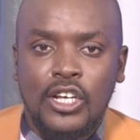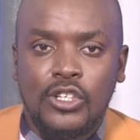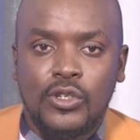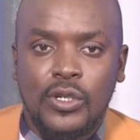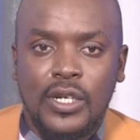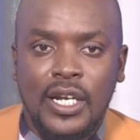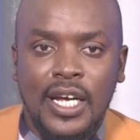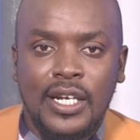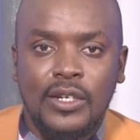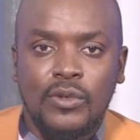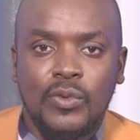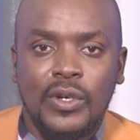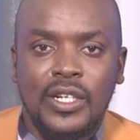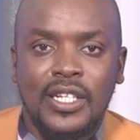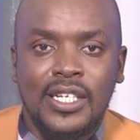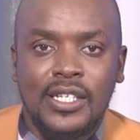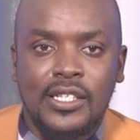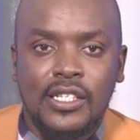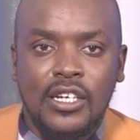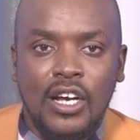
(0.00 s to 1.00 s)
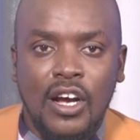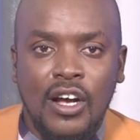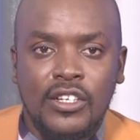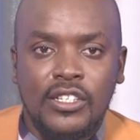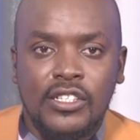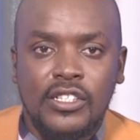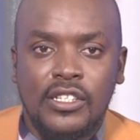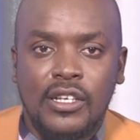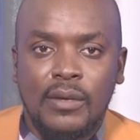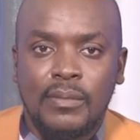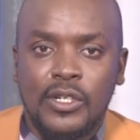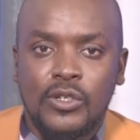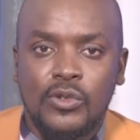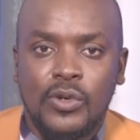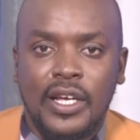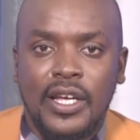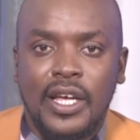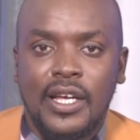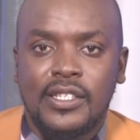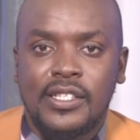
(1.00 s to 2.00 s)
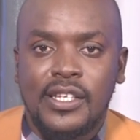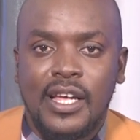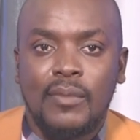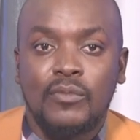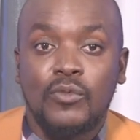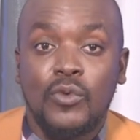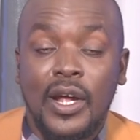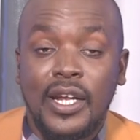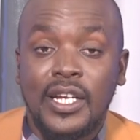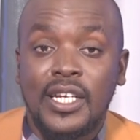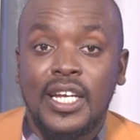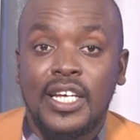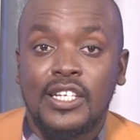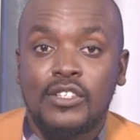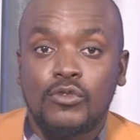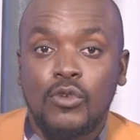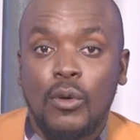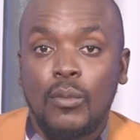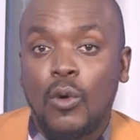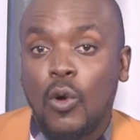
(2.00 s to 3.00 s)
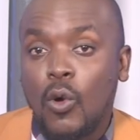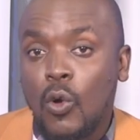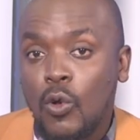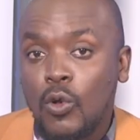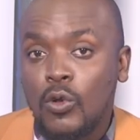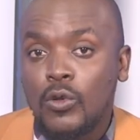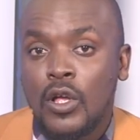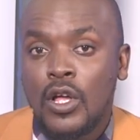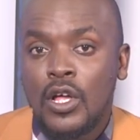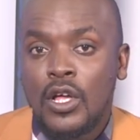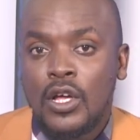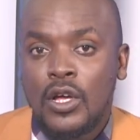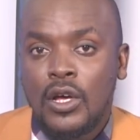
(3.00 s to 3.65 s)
Tonight we discuss matric exam readiness from all